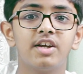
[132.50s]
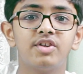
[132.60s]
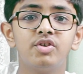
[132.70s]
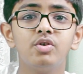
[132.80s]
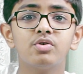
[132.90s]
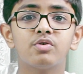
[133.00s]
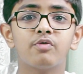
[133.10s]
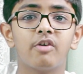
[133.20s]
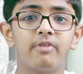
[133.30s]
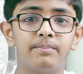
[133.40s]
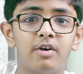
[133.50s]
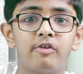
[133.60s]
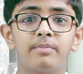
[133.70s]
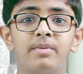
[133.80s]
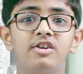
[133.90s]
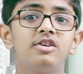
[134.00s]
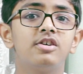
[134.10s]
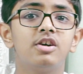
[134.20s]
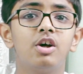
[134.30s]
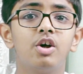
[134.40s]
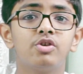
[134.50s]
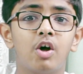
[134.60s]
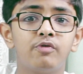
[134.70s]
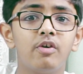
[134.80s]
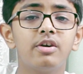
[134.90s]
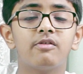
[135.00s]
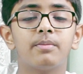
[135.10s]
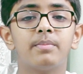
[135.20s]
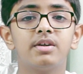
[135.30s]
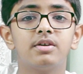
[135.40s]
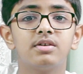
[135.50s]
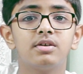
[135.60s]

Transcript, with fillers: It is used for web development, software development,